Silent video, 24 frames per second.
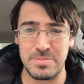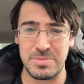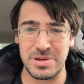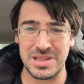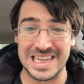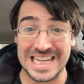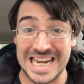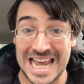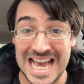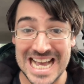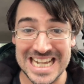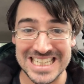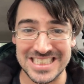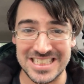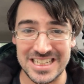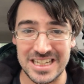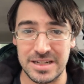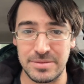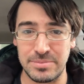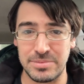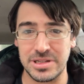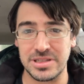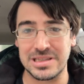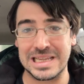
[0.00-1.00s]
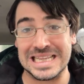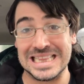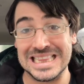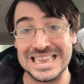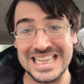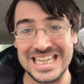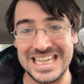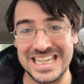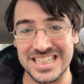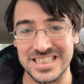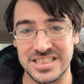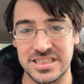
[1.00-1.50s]
Build an asset, build a
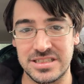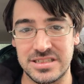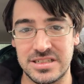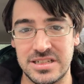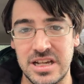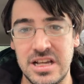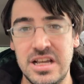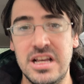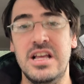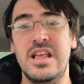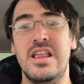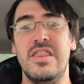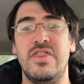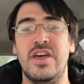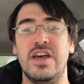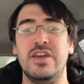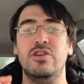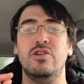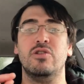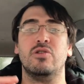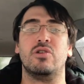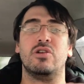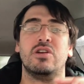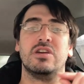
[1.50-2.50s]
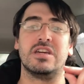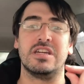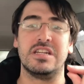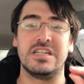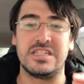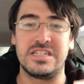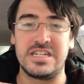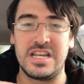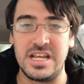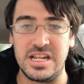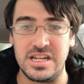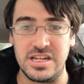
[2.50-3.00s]
list that you can
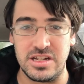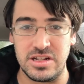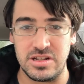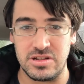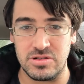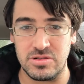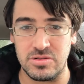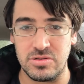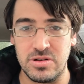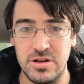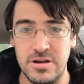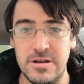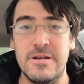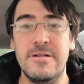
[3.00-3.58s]
continue